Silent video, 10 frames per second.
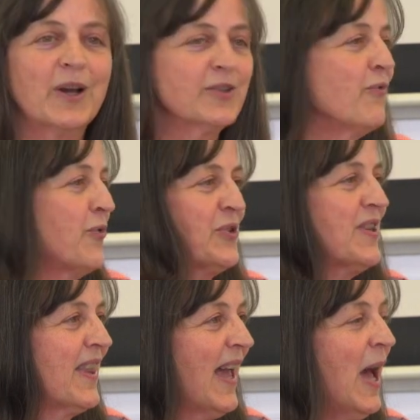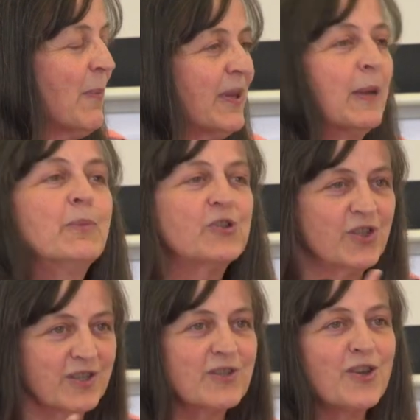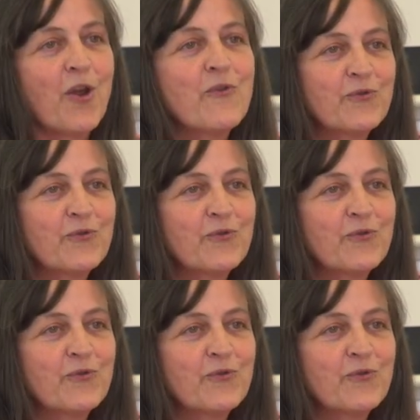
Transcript: I don't foresee that happening, but just, you know,